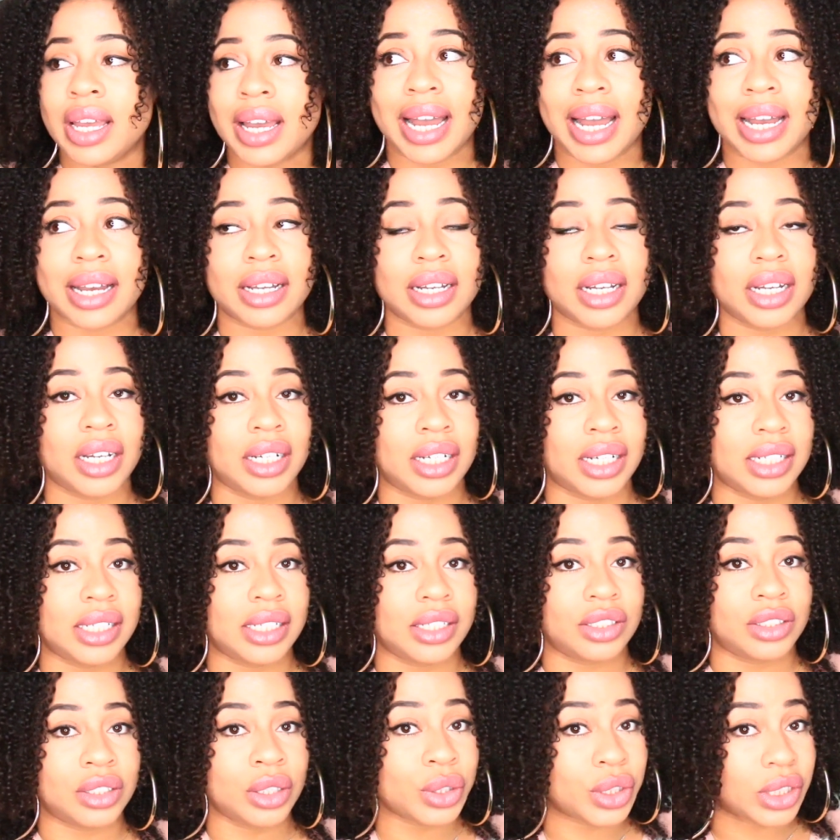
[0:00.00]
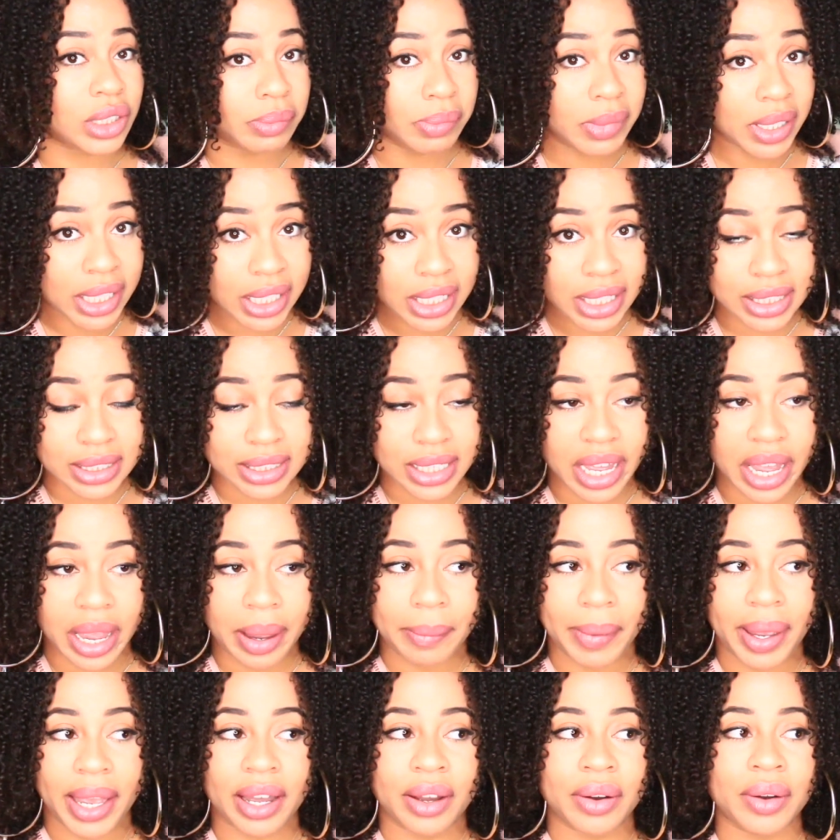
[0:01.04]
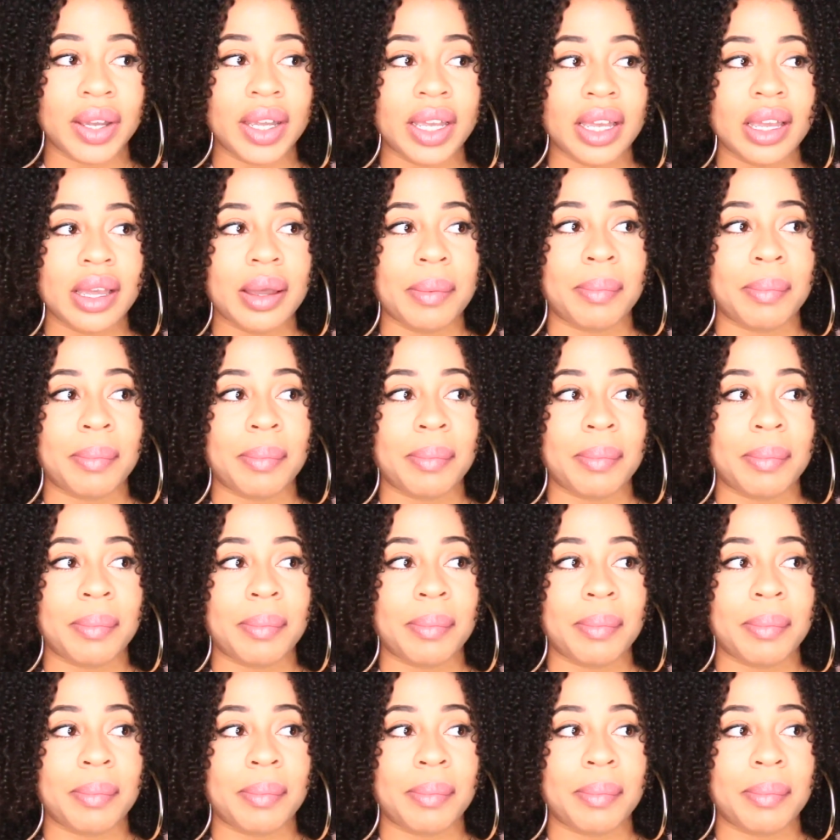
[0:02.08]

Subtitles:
I cut social media time out.